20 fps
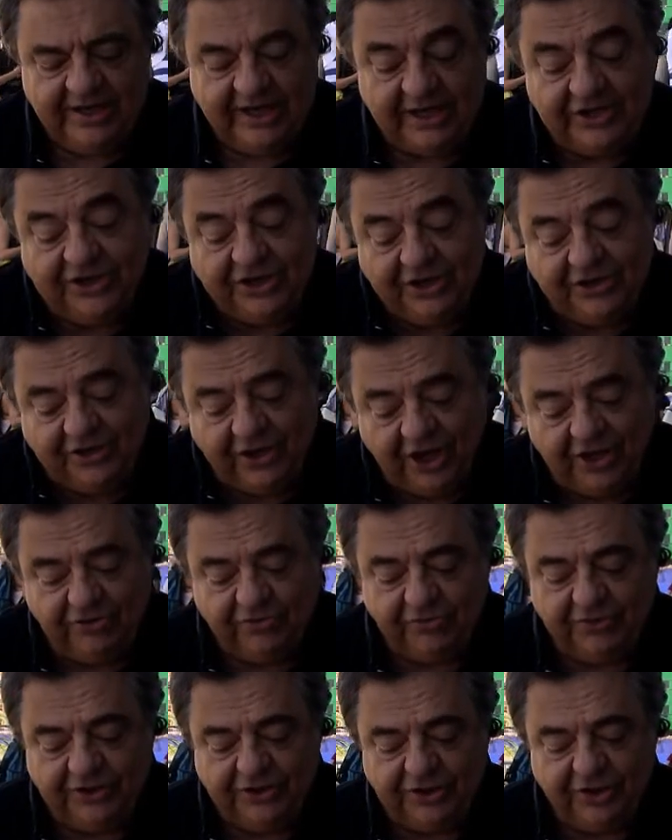and she thought
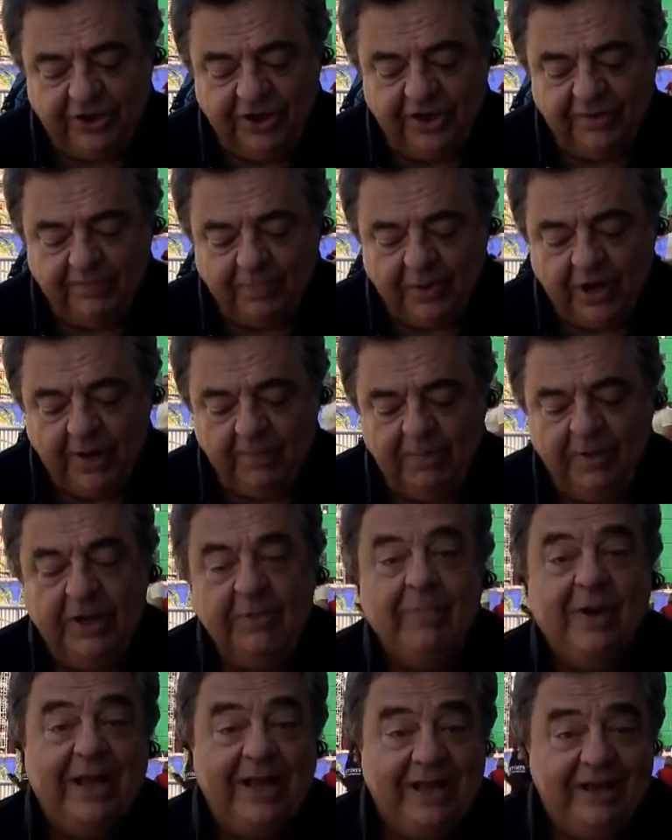to return it
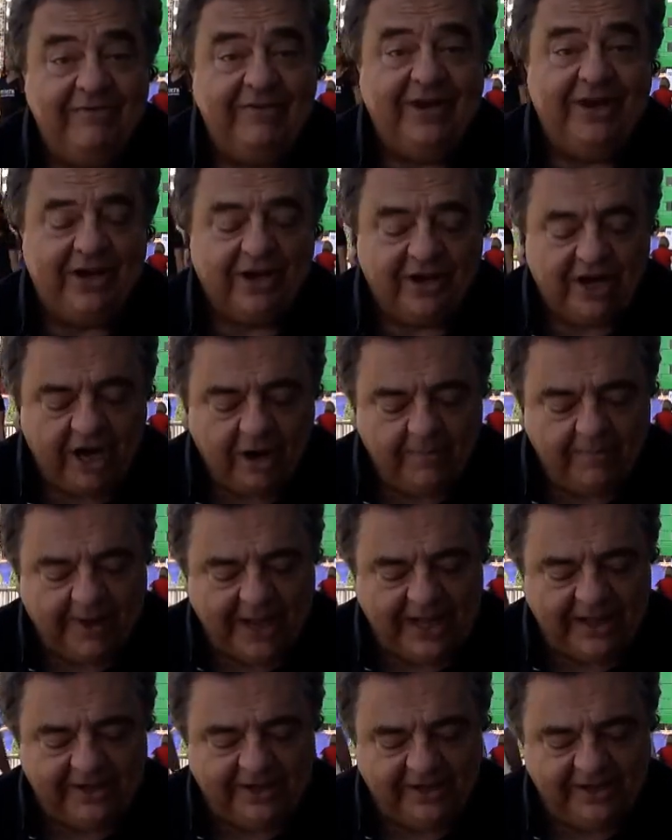promptly by leaving it on our
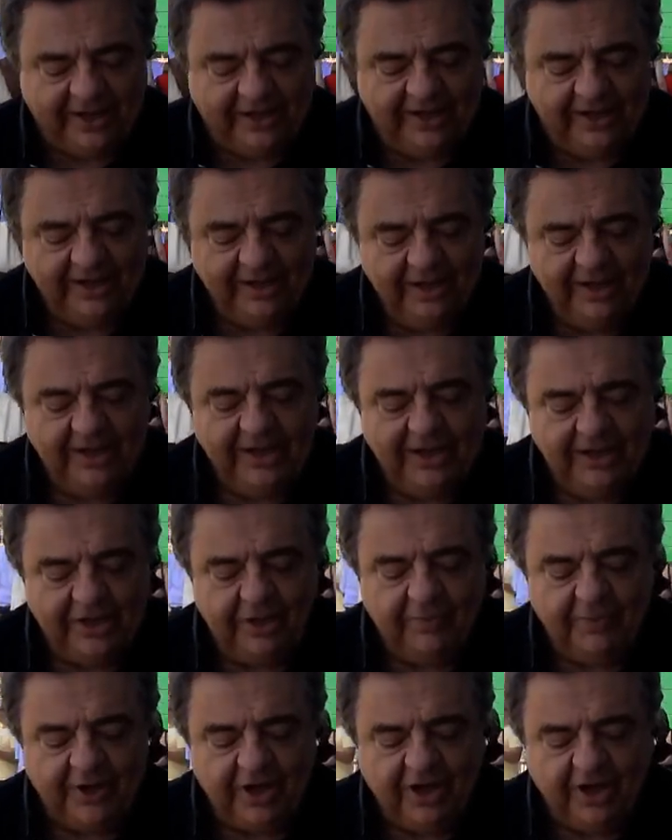balcony
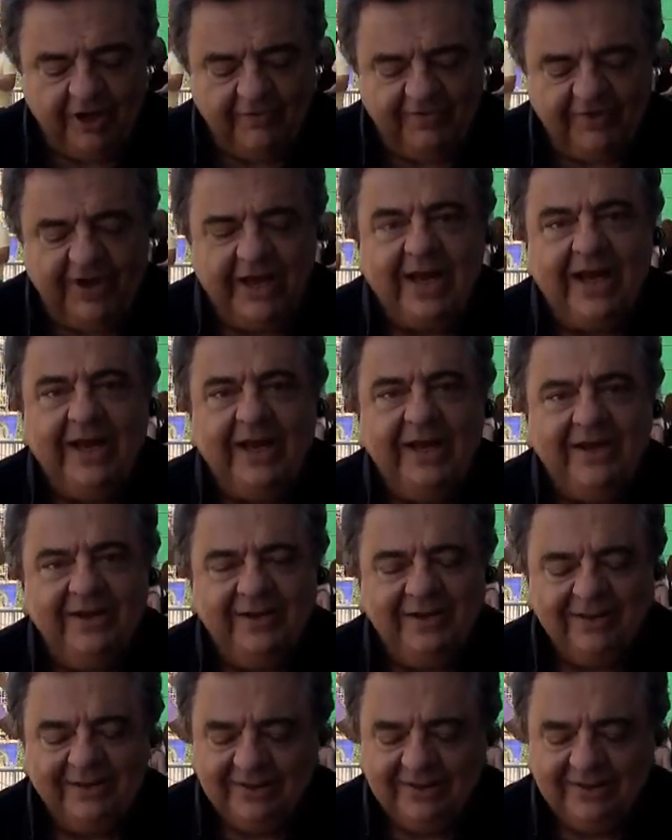in the middle of the night.